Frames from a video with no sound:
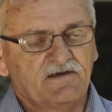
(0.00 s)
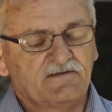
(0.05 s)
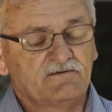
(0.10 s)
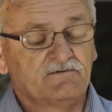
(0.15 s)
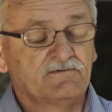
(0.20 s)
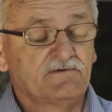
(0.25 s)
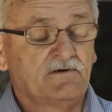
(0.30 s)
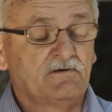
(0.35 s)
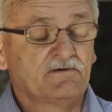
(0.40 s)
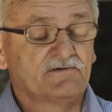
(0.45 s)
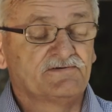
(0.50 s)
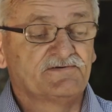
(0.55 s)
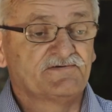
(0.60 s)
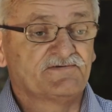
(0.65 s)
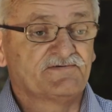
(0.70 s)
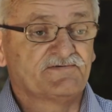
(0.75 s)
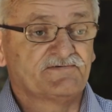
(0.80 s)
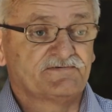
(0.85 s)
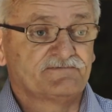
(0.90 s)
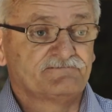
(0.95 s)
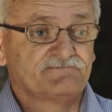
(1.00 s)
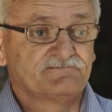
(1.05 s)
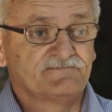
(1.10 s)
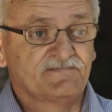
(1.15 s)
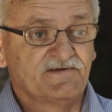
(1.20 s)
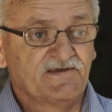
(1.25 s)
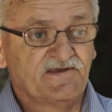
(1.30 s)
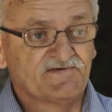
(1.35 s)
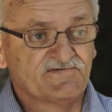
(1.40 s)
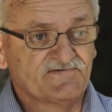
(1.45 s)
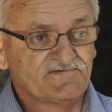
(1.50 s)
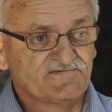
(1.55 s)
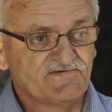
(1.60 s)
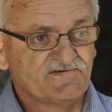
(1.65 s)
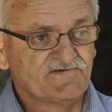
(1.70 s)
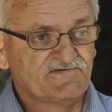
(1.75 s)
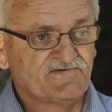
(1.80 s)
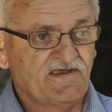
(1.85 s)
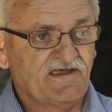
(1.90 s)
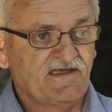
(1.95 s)
I don't know, just
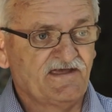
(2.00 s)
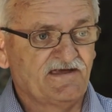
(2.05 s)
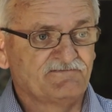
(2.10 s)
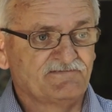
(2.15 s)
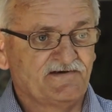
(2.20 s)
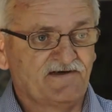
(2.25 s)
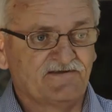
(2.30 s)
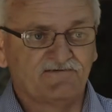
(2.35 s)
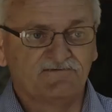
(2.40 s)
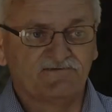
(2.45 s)
guess it's his time,